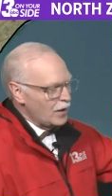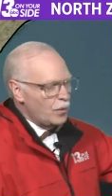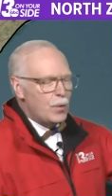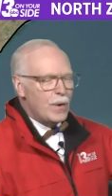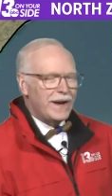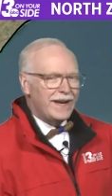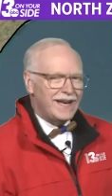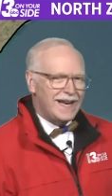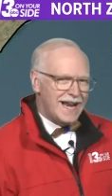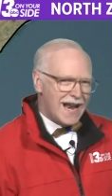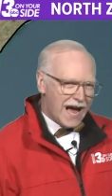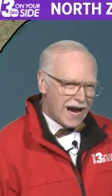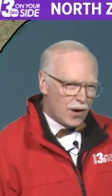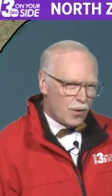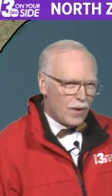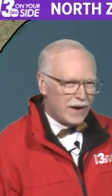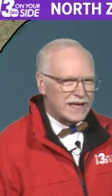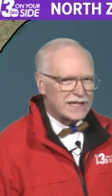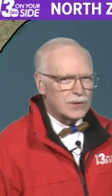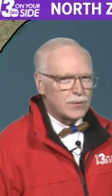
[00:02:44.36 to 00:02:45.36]
windy, not
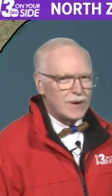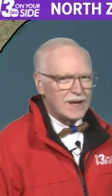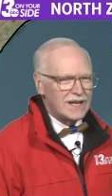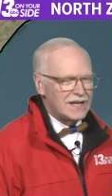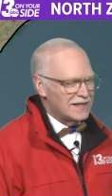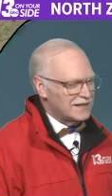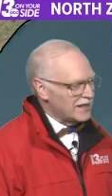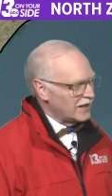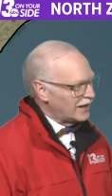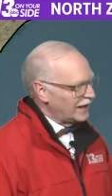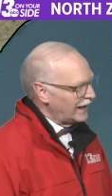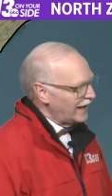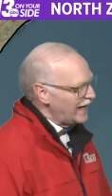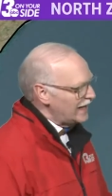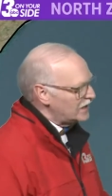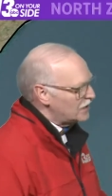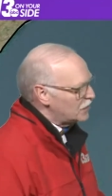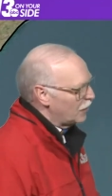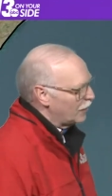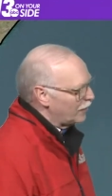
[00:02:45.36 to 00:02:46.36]
quite as windy as at the
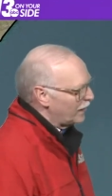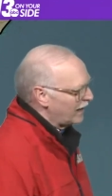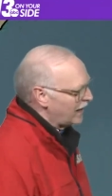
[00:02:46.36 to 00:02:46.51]
lakeshore, but